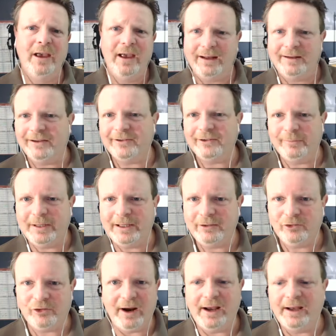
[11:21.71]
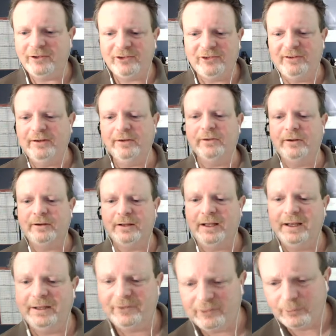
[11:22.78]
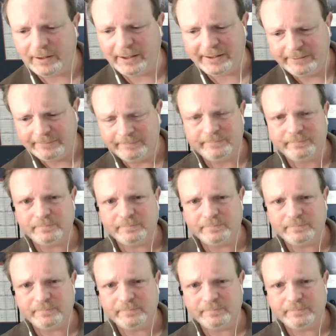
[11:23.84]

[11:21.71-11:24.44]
it doesn't mean try and steal their clients away